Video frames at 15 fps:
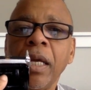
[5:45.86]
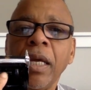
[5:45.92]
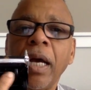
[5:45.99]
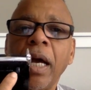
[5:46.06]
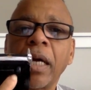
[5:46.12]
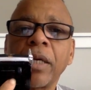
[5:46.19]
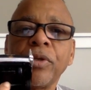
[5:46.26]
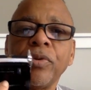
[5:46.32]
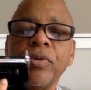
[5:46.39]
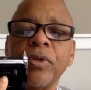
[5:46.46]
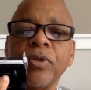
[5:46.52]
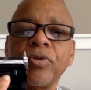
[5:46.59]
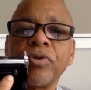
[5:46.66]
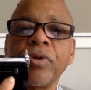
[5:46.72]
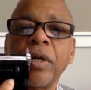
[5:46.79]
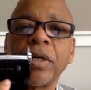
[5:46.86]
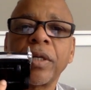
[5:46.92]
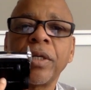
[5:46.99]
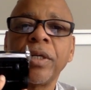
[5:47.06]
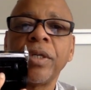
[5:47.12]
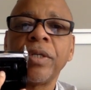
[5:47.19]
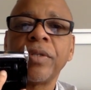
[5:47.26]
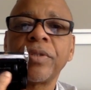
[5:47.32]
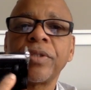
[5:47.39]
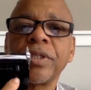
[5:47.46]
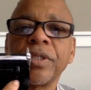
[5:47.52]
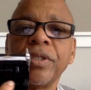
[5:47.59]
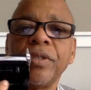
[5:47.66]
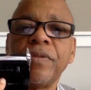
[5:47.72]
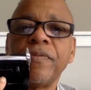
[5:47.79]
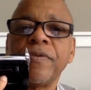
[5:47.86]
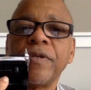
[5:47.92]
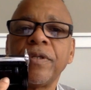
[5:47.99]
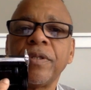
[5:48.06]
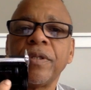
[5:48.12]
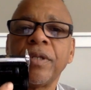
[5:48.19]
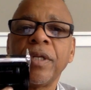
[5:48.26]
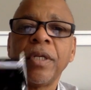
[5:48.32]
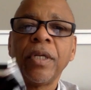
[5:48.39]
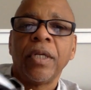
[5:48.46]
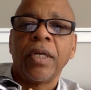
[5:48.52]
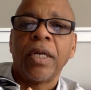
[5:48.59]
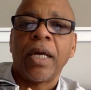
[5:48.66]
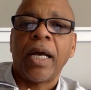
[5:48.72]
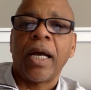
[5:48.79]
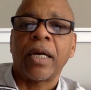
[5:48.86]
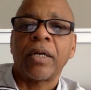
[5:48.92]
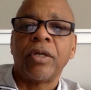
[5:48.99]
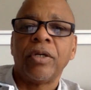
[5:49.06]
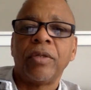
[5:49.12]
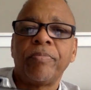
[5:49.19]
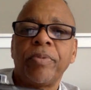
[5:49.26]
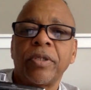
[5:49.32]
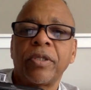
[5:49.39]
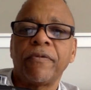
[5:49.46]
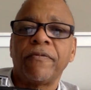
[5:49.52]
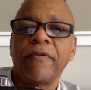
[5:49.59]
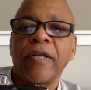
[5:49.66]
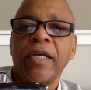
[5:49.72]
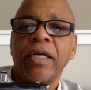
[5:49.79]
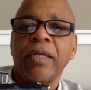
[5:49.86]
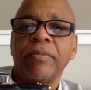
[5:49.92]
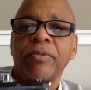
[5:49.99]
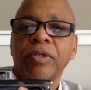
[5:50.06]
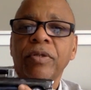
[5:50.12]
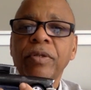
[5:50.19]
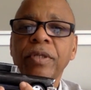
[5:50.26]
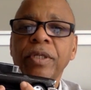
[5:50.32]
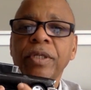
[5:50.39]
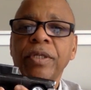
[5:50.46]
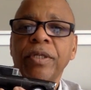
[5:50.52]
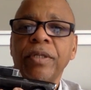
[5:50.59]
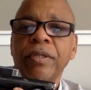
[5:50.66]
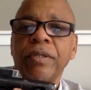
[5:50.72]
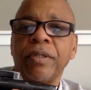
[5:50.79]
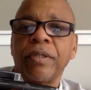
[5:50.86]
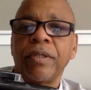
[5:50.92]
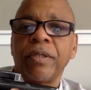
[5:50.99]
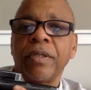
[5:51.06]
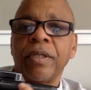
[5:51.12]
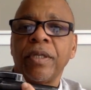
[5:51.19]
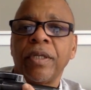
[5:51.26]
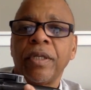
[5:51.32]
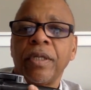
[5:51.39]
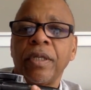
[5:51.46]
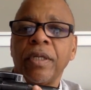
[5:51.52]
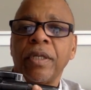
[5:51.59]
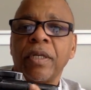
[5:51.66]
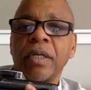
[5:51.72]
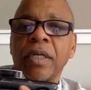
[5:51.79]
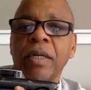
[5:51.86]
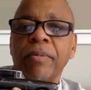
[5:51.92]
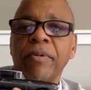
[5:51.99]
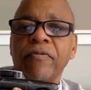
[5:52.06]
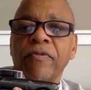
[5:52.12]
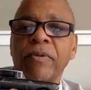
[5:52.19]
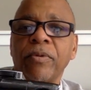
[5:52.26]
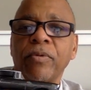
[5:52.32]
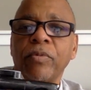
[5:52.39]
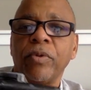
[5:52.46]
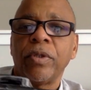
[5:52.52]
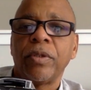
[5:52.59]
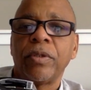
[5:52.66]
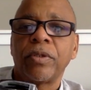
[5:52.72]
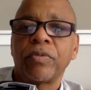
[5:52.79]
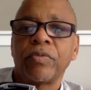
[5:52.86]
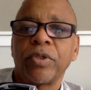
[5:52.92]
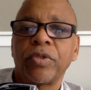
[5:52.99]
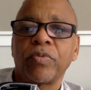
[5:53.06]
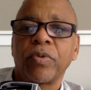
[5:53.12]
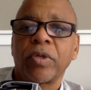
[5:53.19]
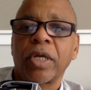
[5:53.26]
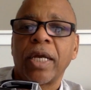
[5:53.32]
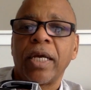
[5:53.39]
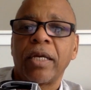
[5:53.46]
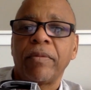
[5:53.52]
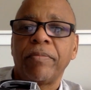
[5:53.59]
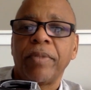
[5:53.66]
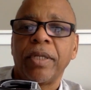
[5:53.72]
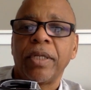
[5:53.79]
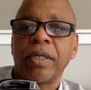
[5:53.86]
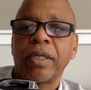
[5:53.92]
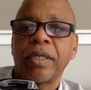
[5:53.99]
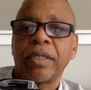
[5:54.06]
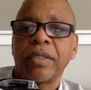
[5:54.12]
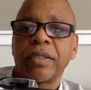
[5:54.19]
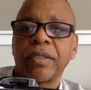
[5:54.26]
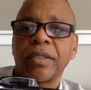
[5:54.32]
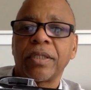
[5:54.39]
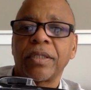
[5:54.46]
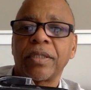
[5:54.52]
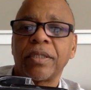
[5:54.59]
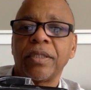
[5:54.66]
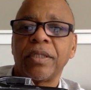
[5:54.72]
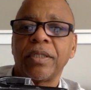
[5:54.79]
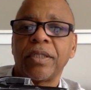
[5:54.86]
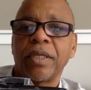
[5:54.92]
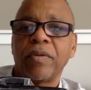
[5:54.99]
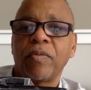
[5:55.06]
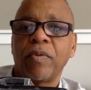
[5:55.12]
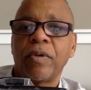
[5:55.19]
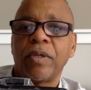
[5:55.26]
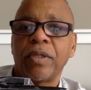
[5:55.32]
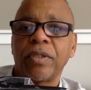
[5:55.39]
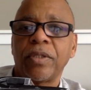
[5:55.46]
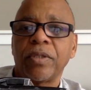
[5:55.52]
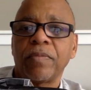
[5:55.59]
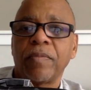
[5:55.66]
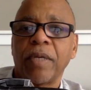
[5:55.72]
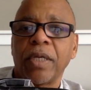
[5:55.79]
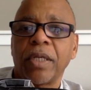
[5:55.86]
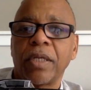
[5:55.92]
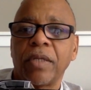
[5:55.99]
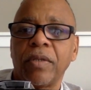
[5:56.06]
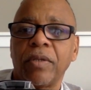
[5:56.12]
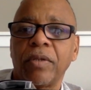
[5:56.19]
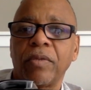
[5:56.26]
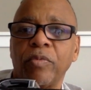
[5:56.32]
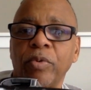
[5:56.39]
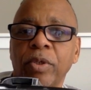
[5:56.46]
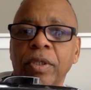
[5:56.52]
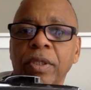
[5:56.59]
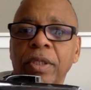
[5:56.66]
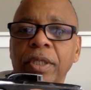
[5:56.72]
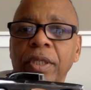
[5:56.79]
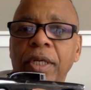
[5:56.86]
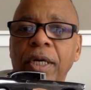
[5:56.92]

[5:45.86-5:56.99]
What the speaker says: I could do the trunk here silver. I could put the flames on here coming from the wheels, which were kind of big in the 60s. They wanted to make it look really,